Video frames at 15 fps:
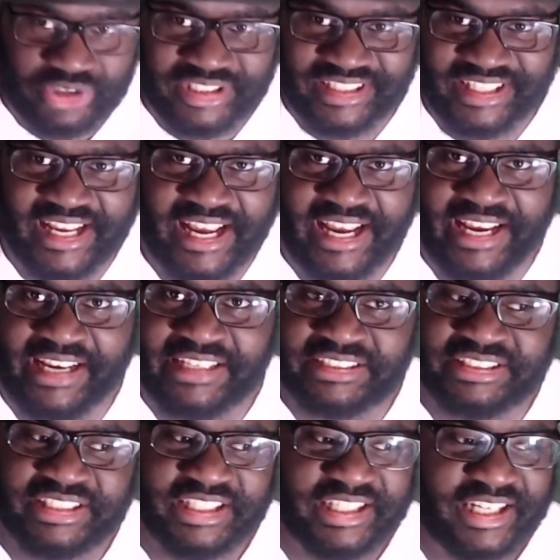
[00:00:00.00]

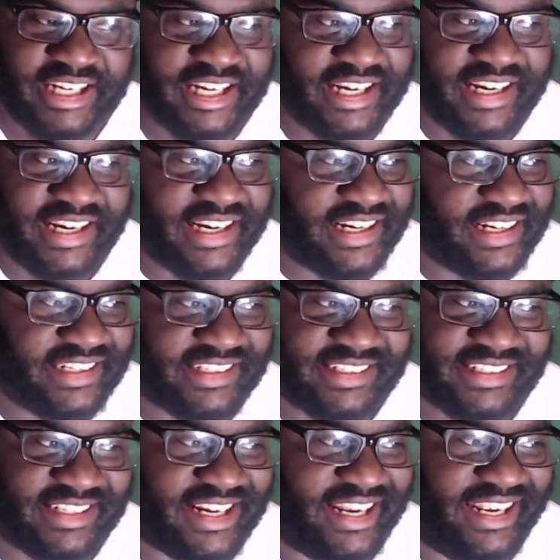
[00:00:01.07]
delays.
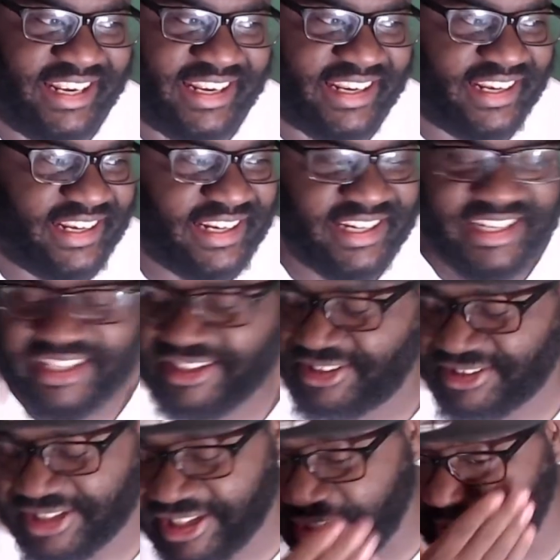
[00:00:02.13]
Like
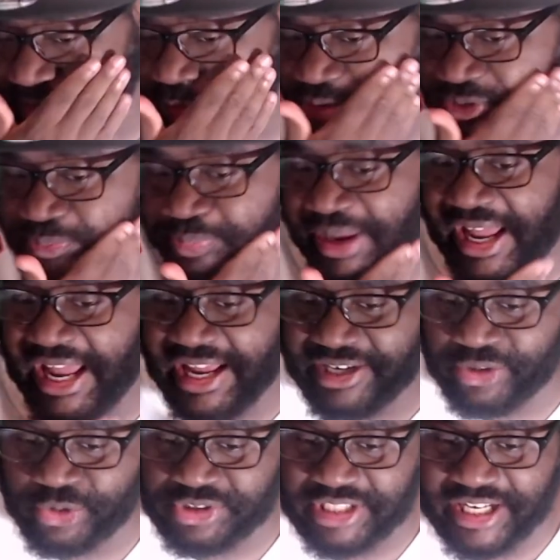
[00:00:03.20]
it, it was bad. It
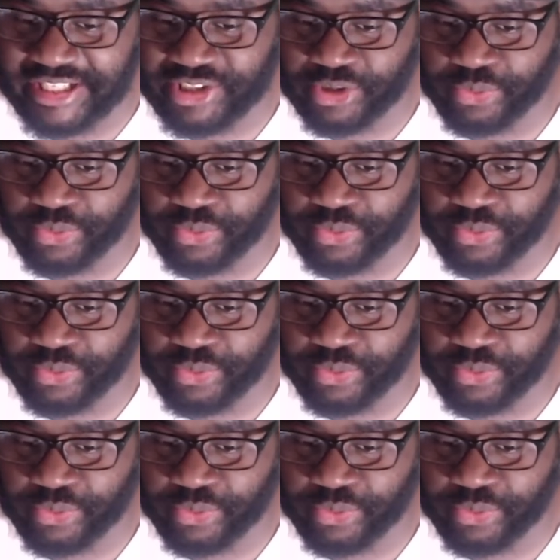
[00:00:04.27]
was like the